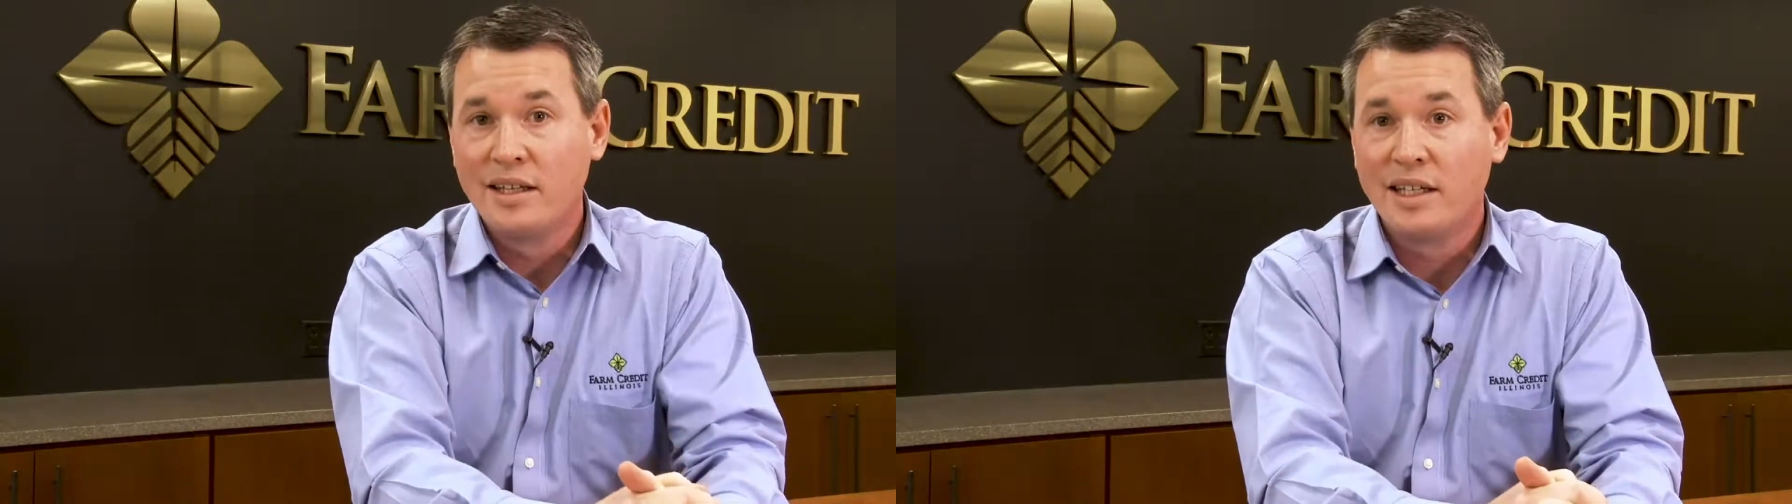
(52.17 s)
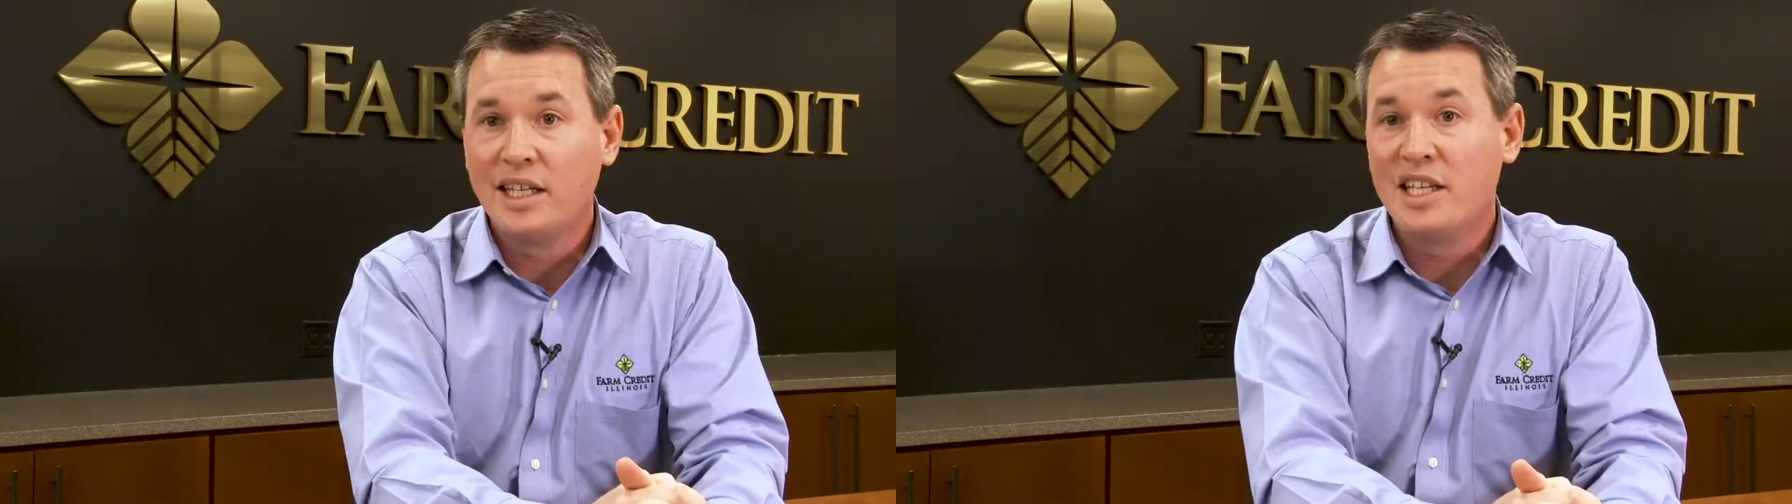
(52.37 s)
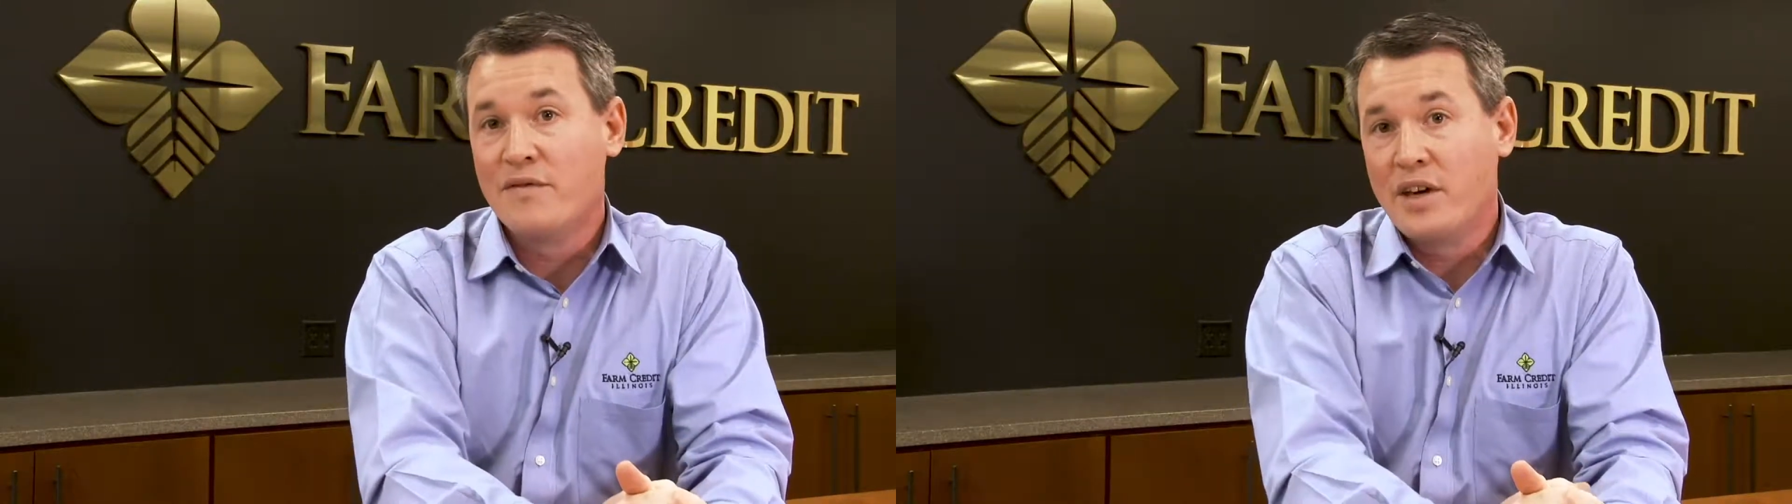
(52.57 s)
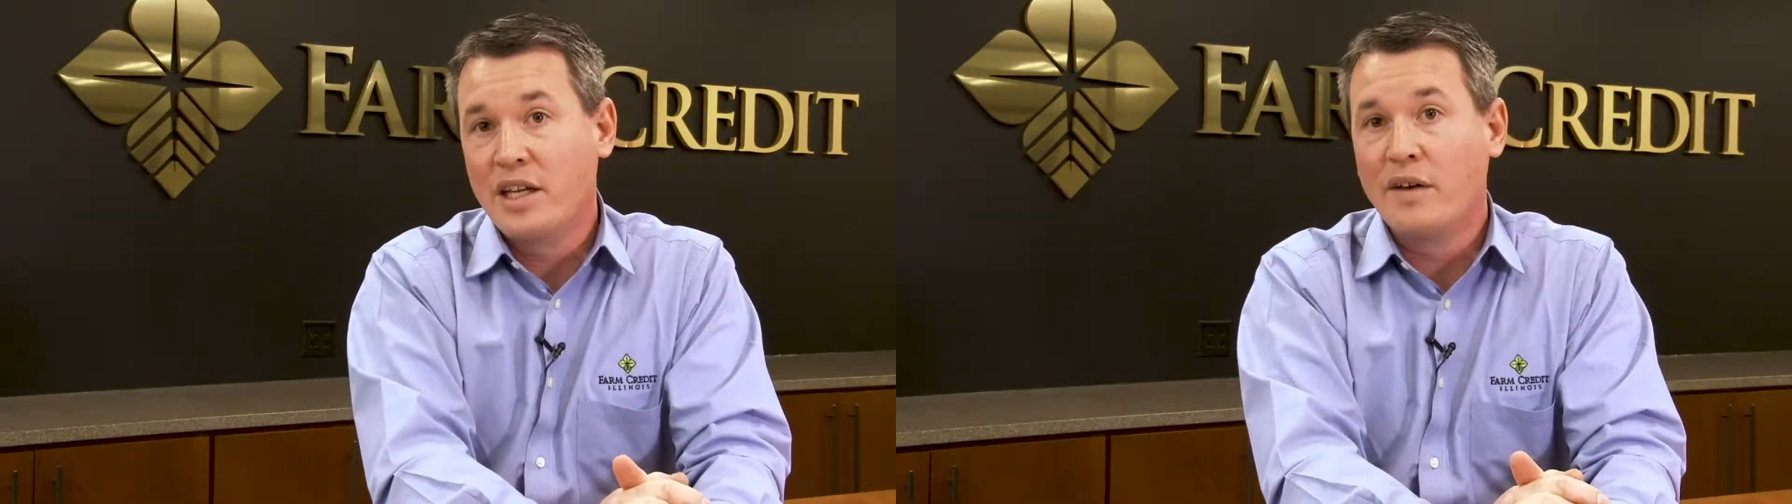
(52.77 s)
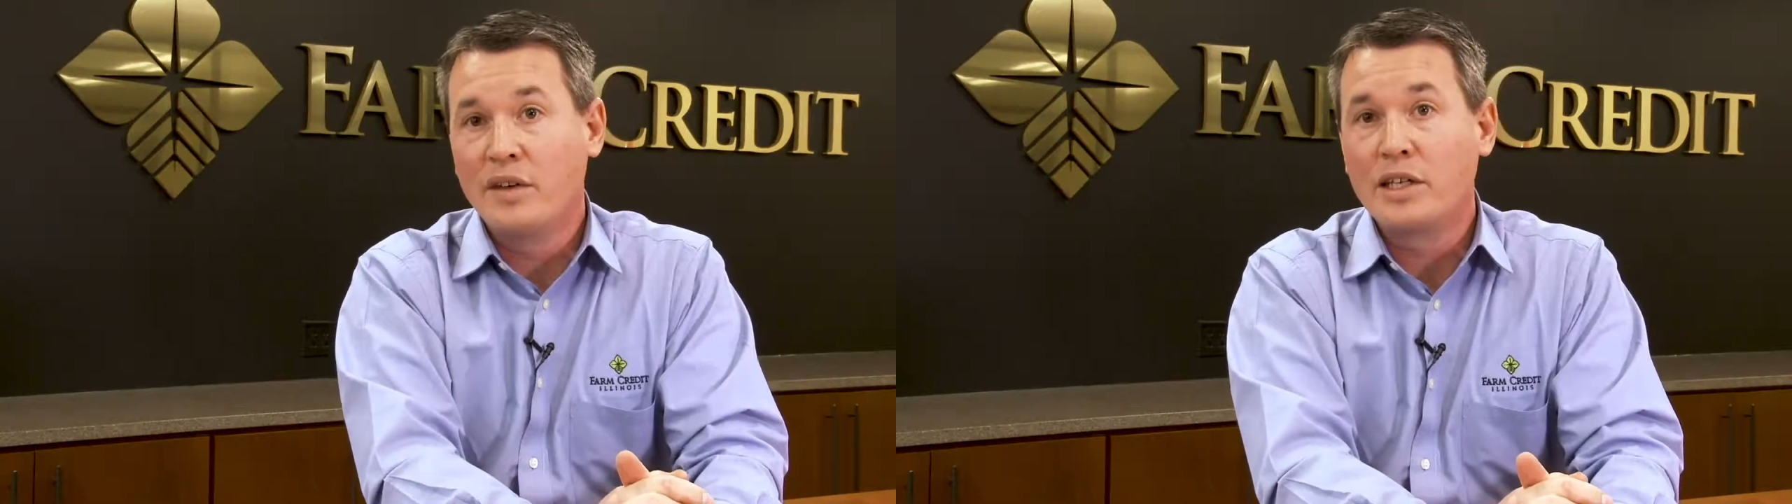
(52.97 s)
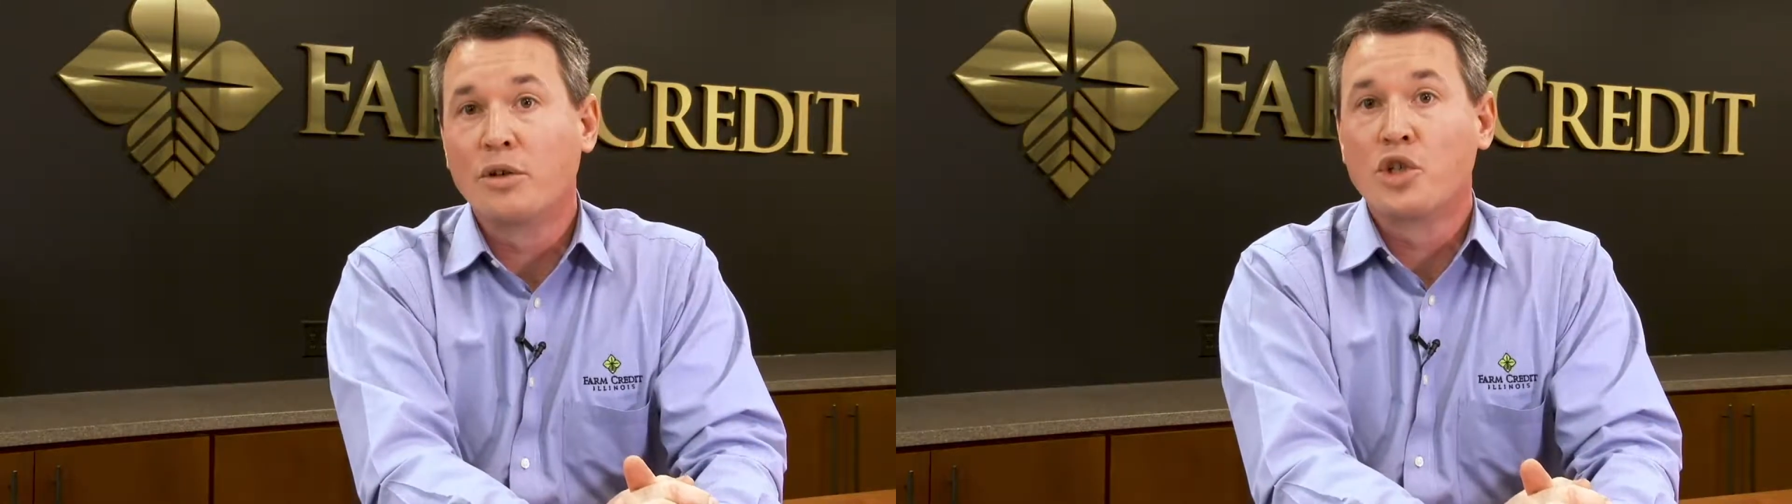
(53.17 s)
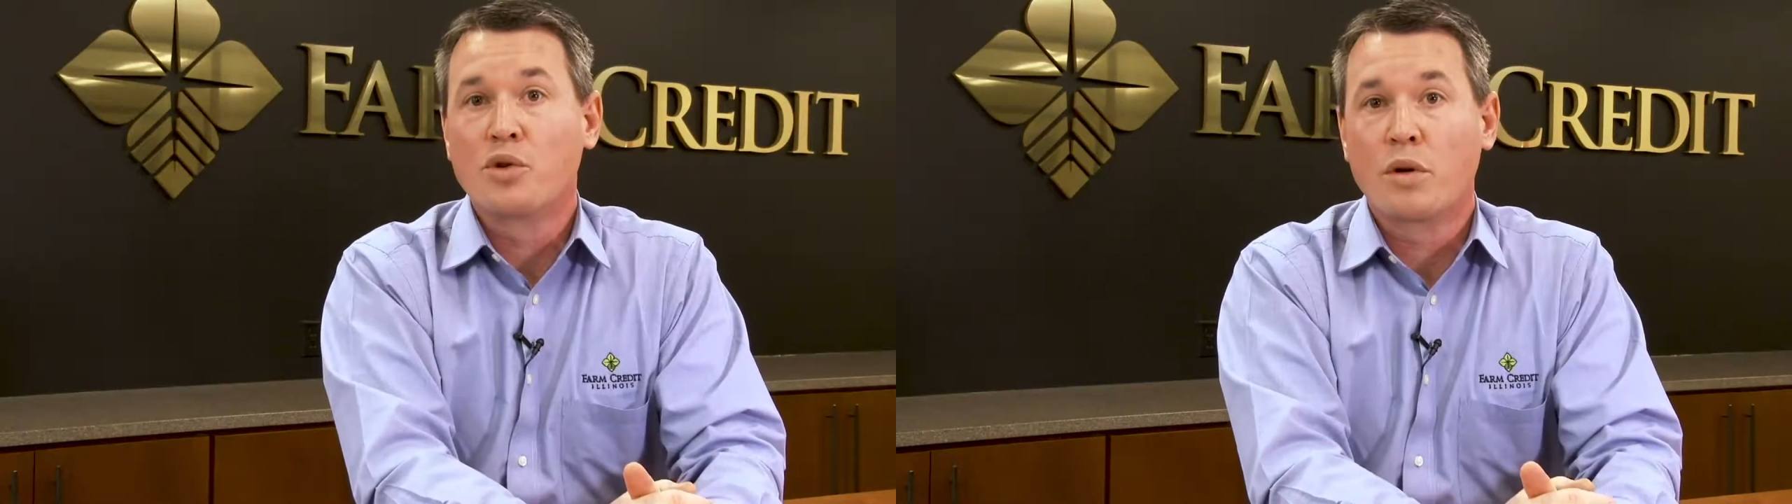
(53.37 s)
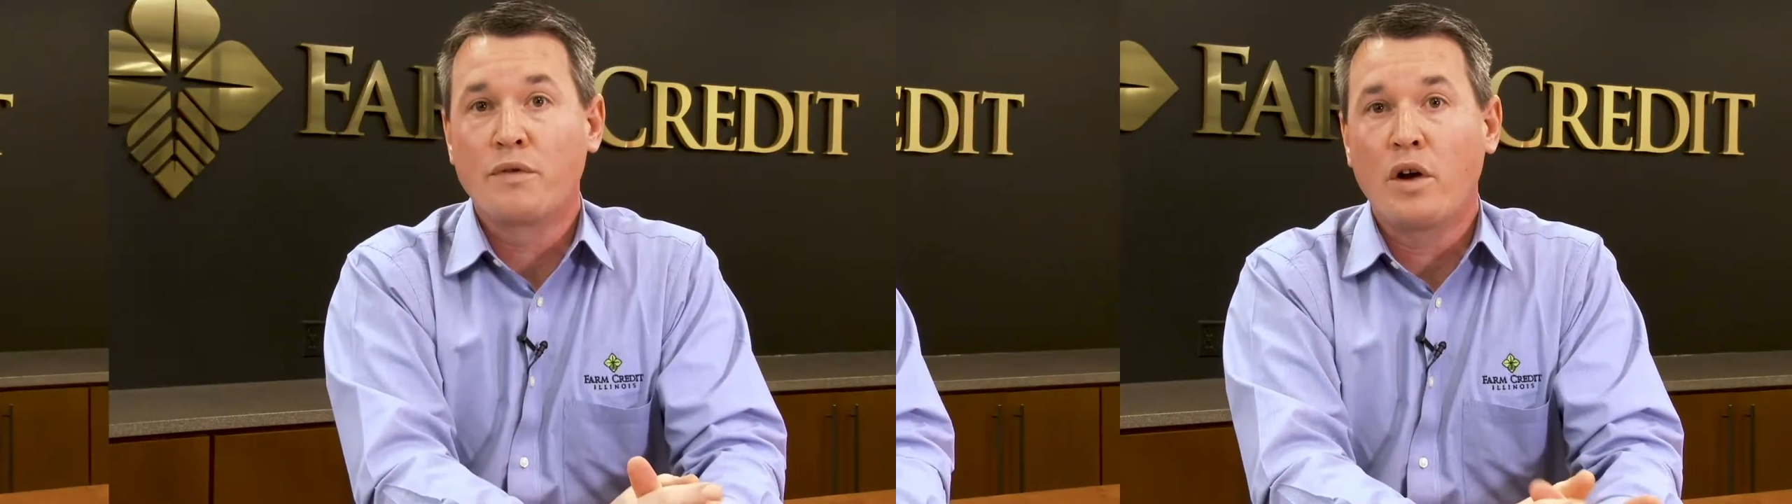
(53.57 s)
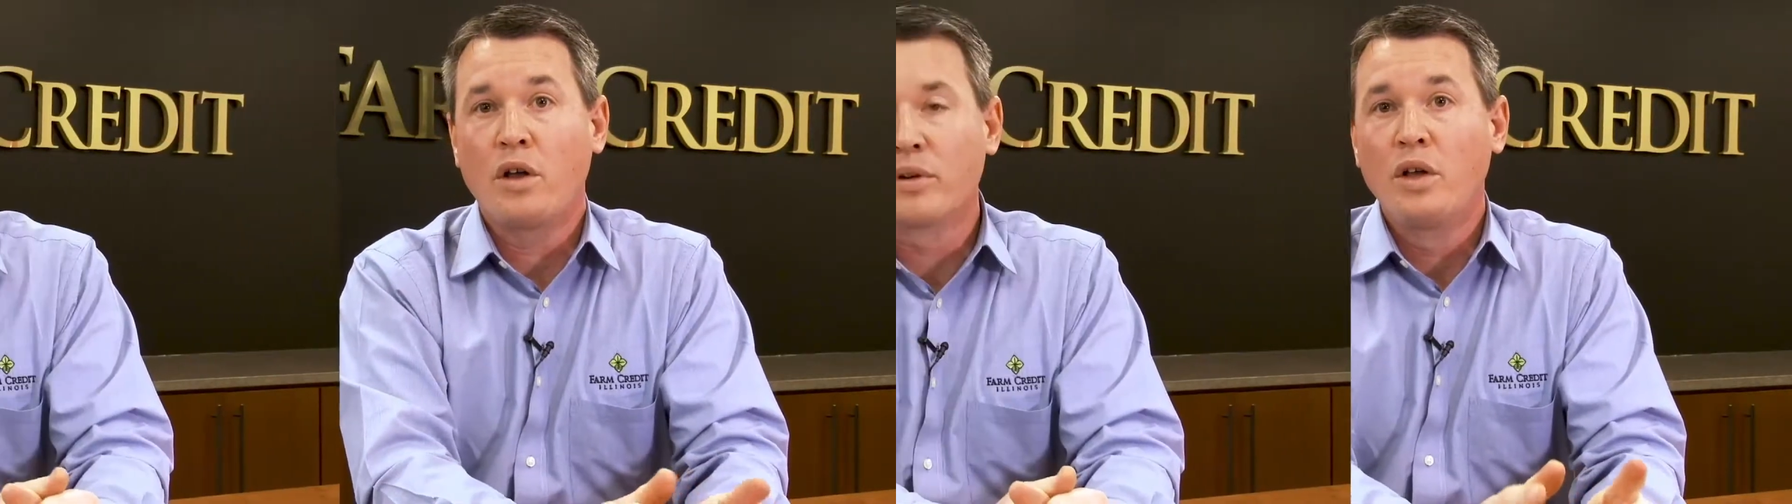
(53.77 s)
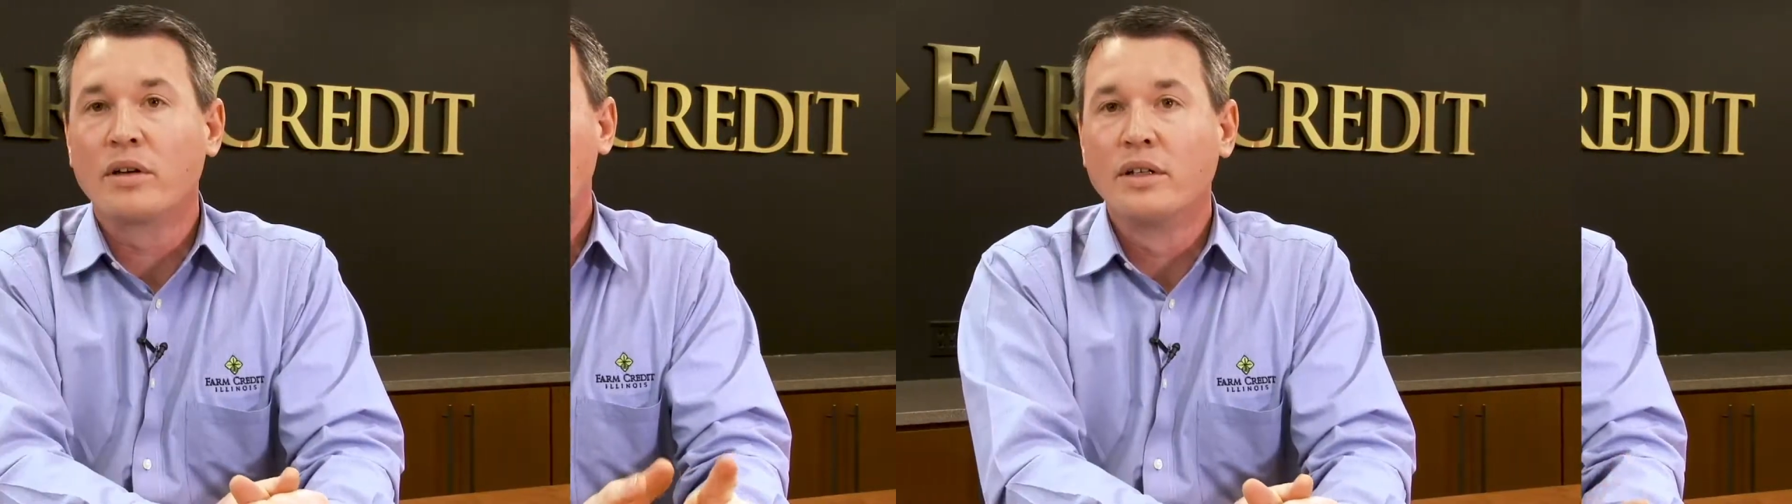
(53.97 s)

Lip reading: in the event of a yield shortfall.